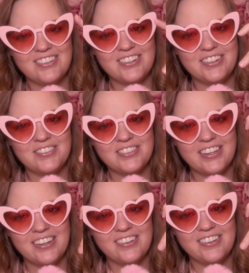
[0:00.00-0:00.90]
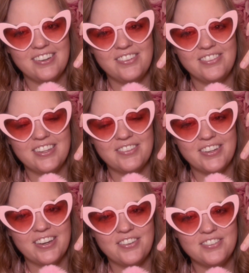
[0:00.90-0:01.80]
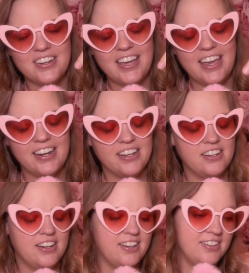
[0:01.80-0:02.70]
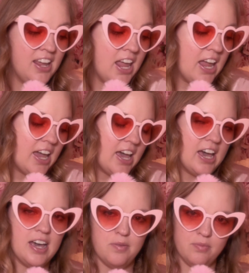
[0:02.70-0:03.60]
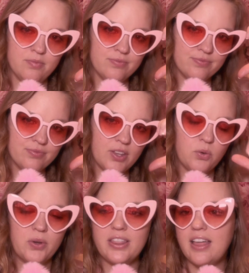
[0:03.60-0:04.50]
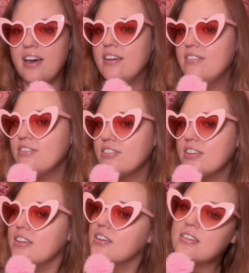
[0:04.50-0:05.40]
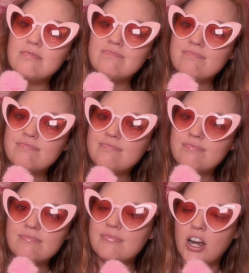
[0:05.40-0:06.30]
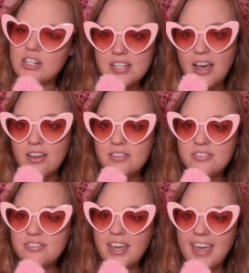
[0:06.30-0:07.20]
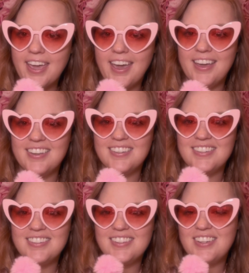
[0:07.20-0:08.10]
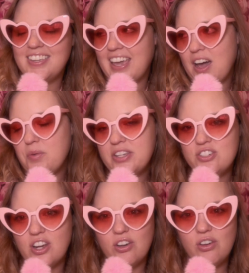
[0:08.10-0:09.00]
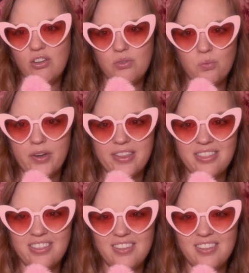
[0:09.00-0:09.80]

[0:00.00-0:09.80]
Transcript: creeps me out. Oh, there we go. I hate it. Um we love ourselves, and yeah, we struggle with